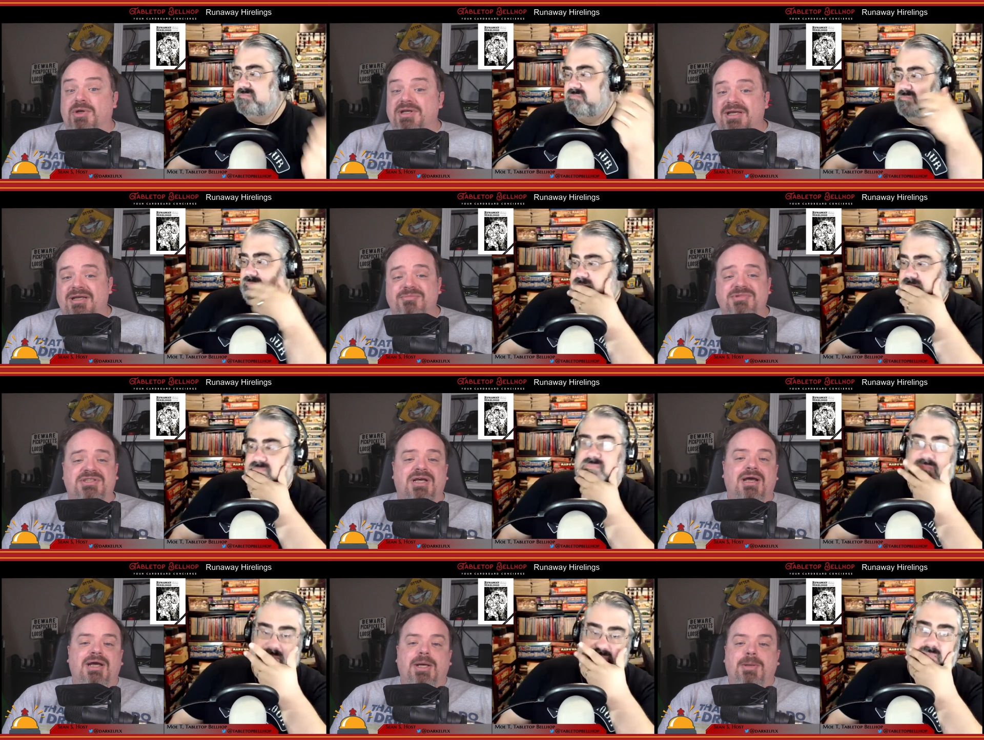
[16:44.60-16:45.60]
Speaker 1: story
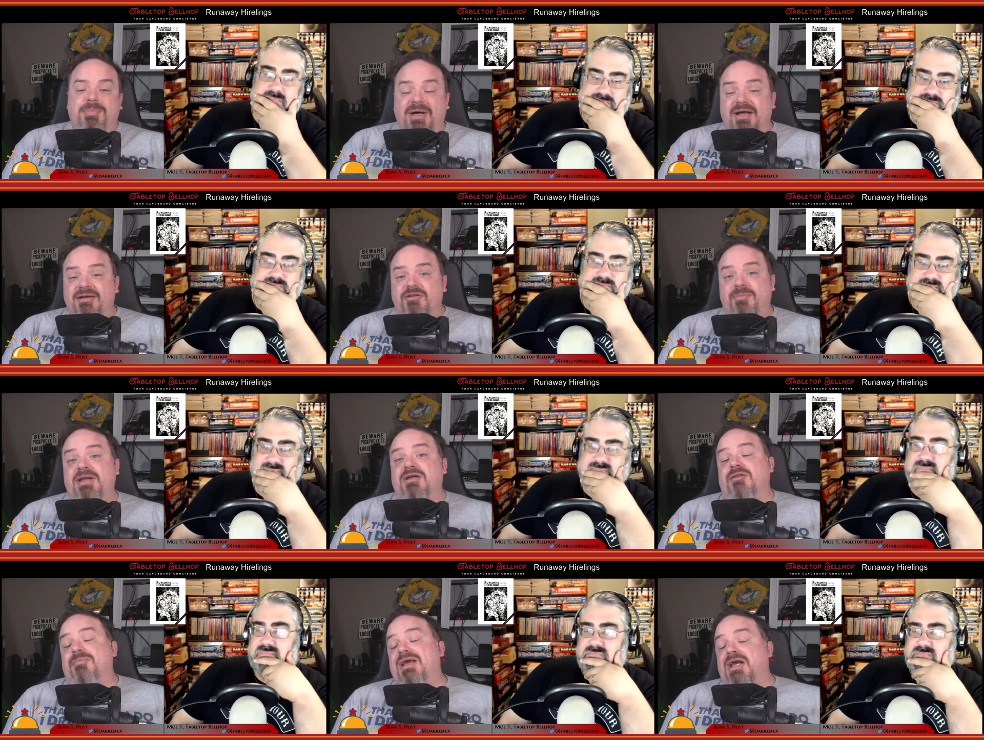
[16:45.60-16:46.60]
games. But
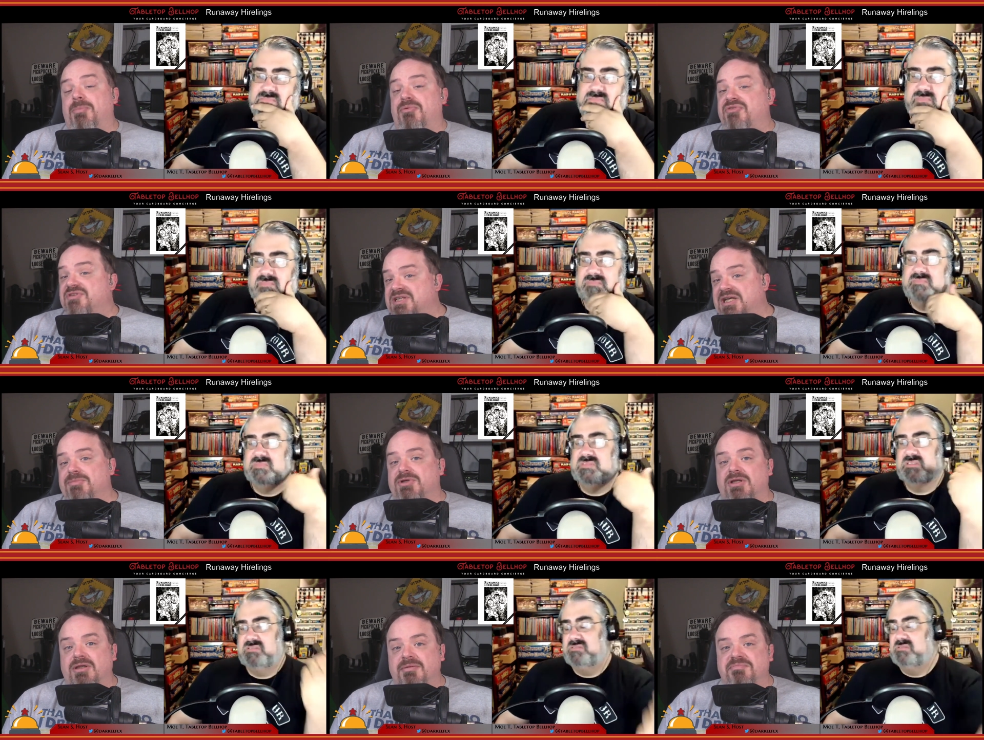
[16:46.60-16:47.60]
depending on the makeup of the
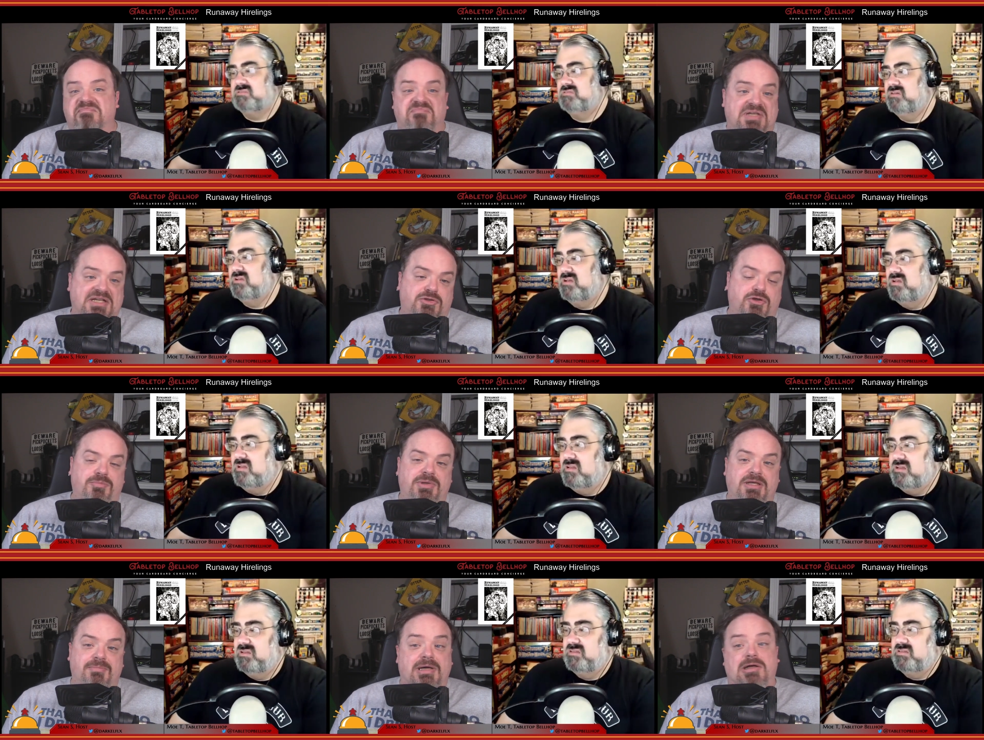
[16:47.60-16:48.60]
table, that
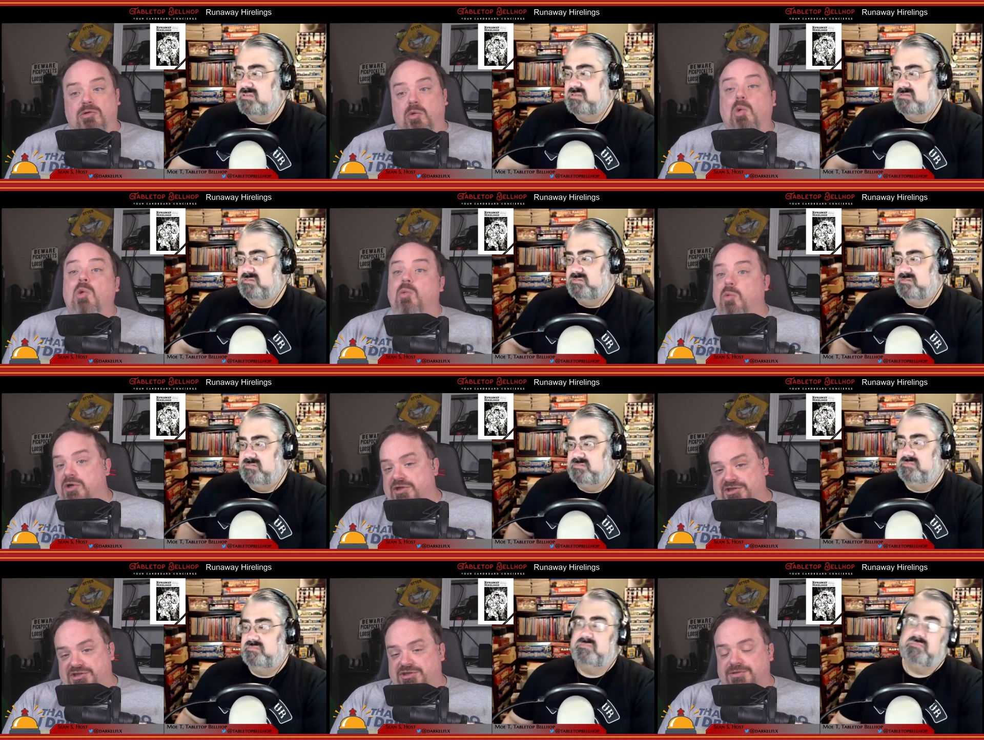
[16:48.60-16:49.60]
could be better or
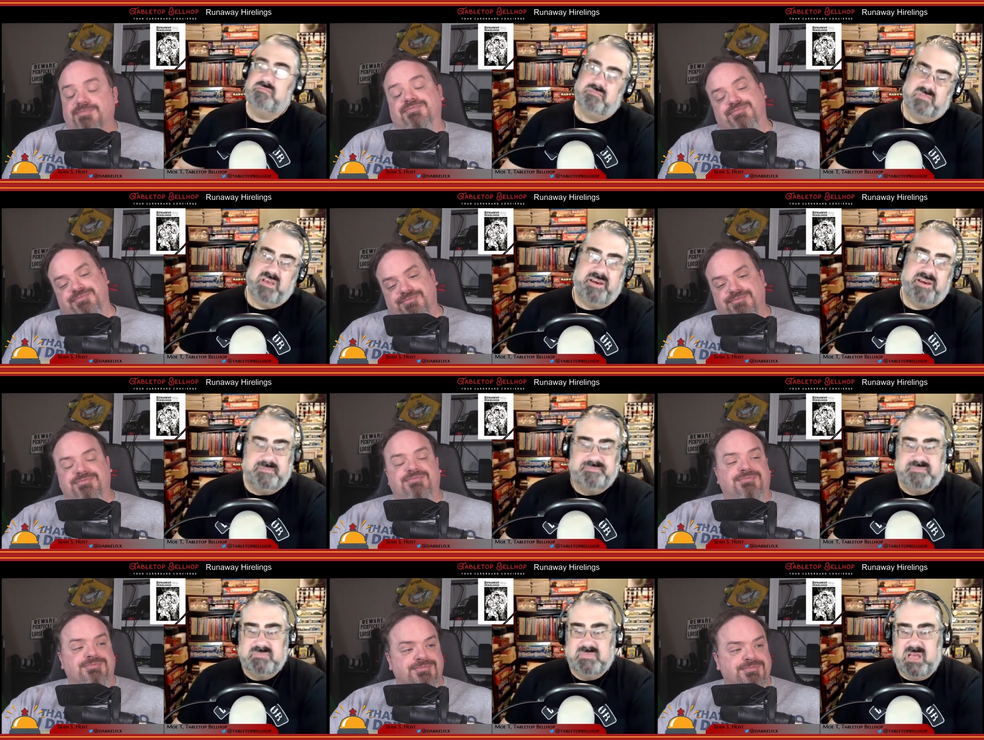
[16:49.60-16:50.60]
worse.
Speaker 2: Yeah.
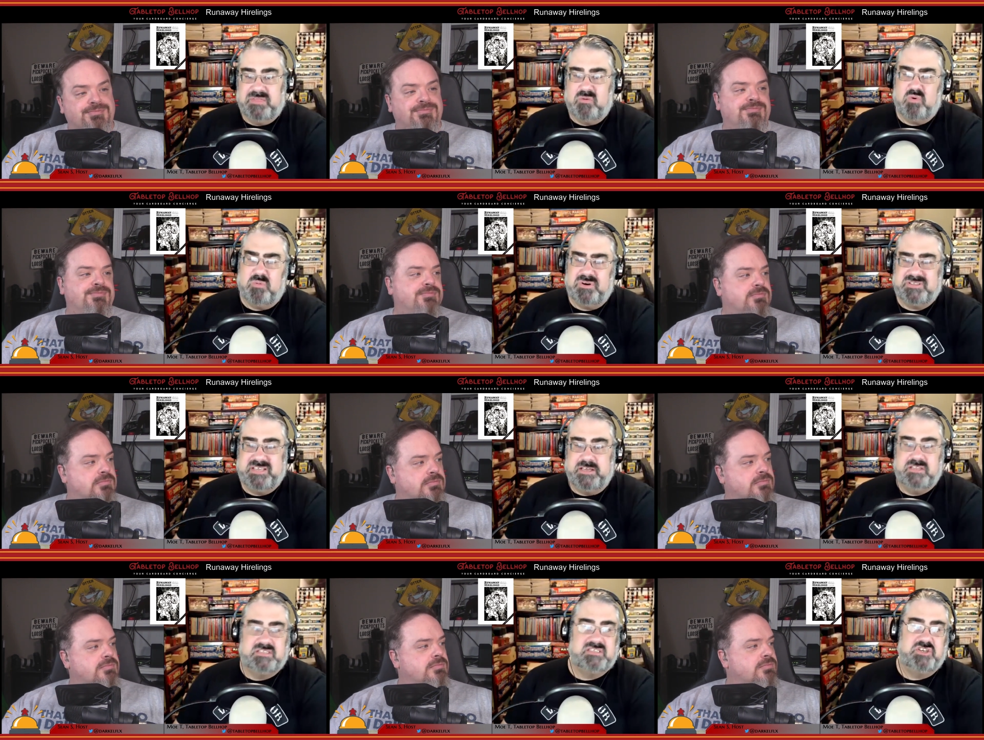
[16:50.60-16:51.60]
And the rulebook
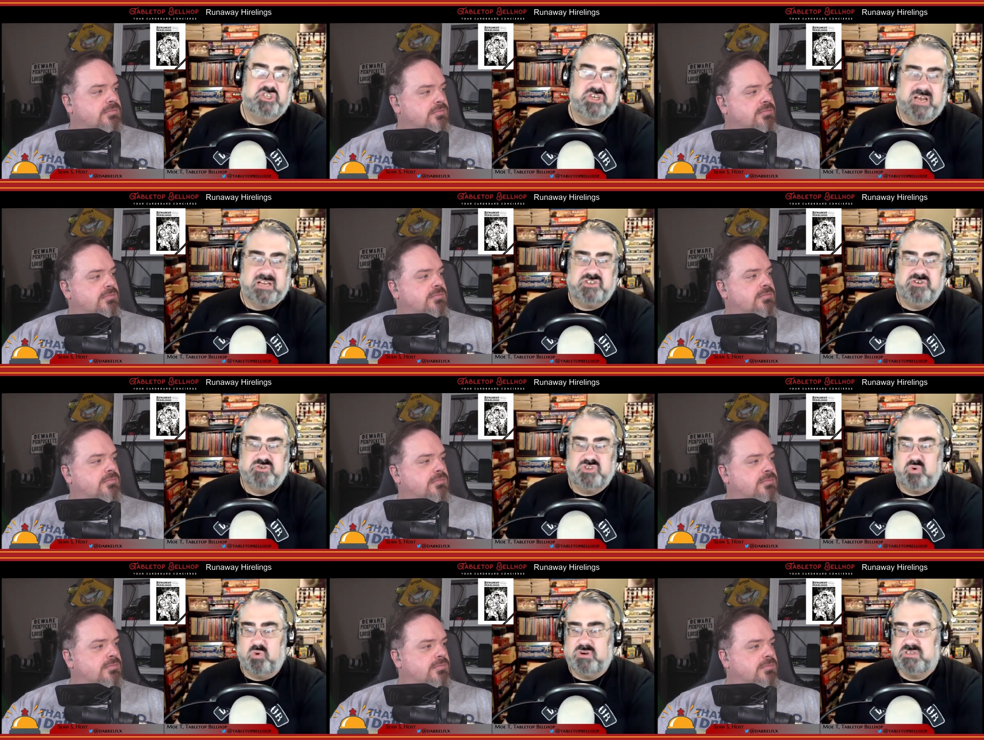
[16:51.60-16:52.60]
did suggest you
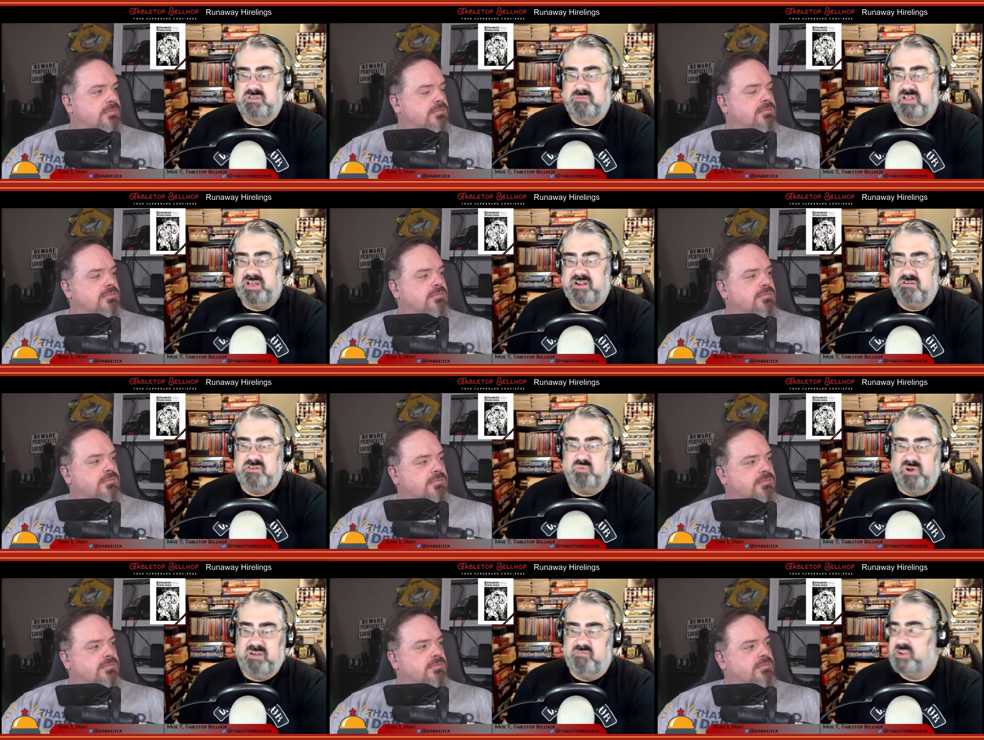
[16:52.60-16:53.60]
source the players
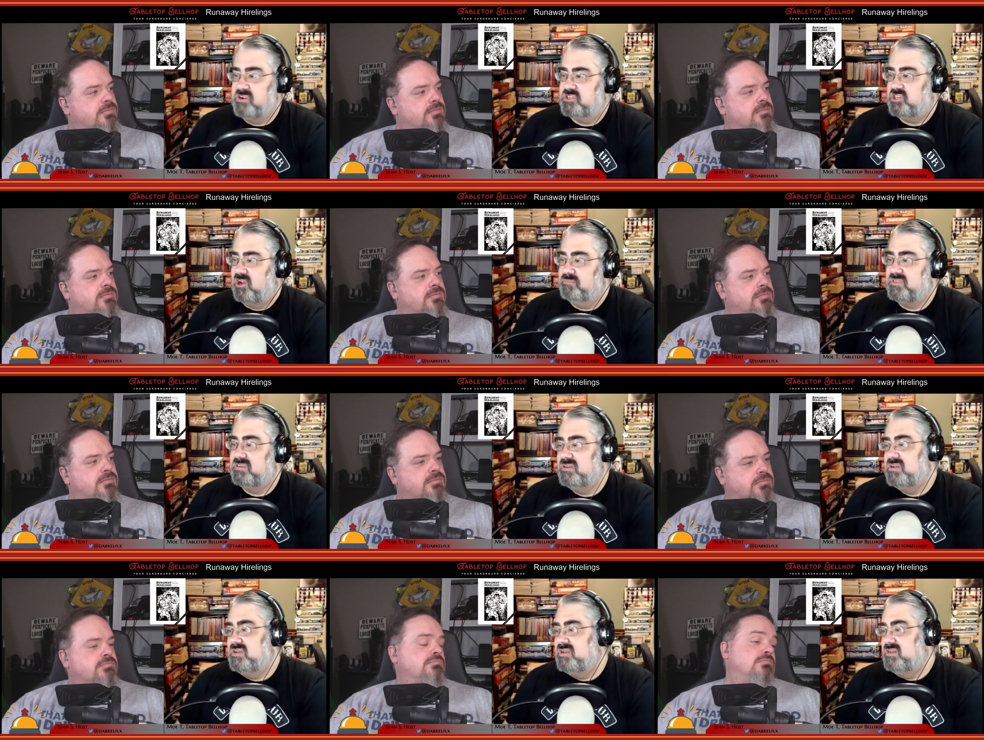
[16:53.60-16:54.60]
whenever you're stumped.
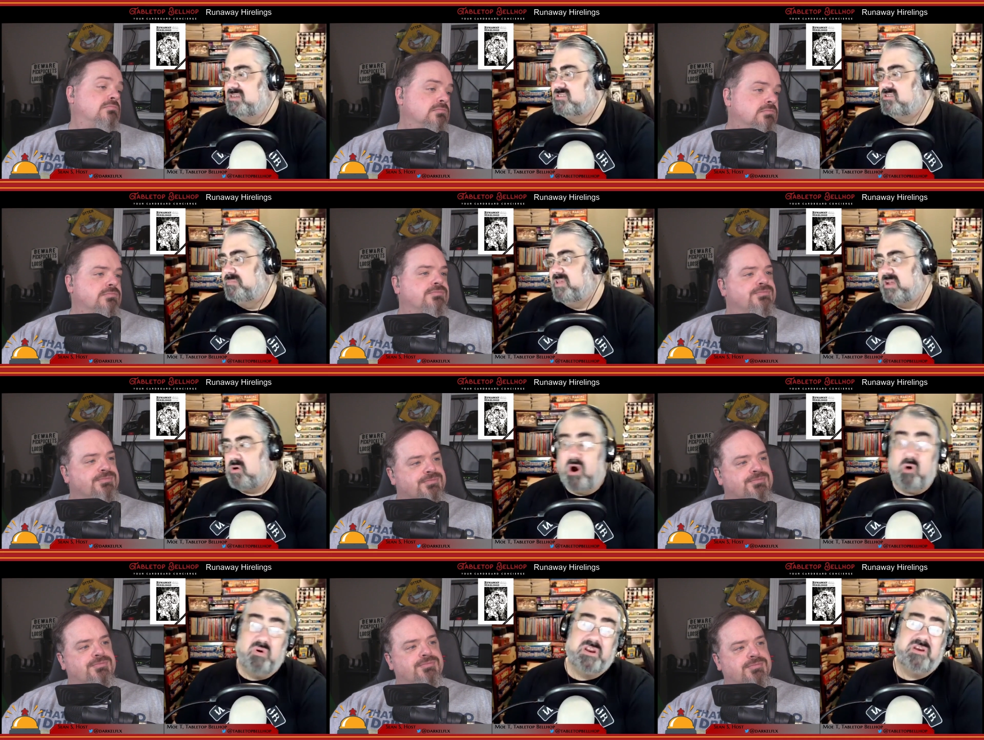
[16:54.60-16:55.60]
So I'd be like,
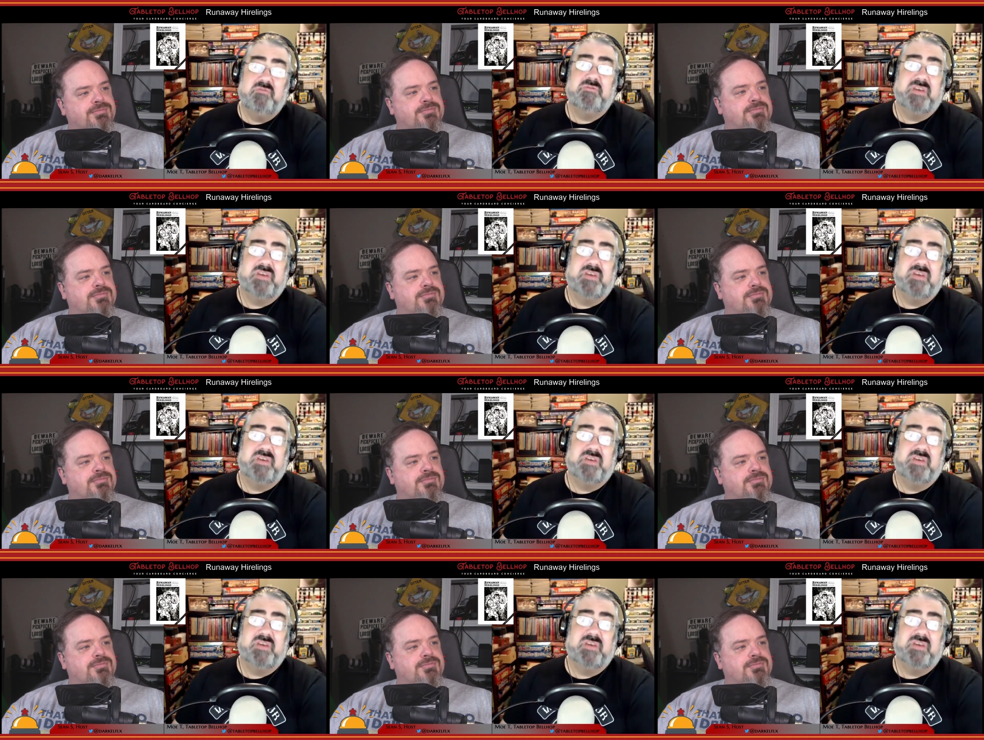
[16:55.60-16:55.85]
oh, what do you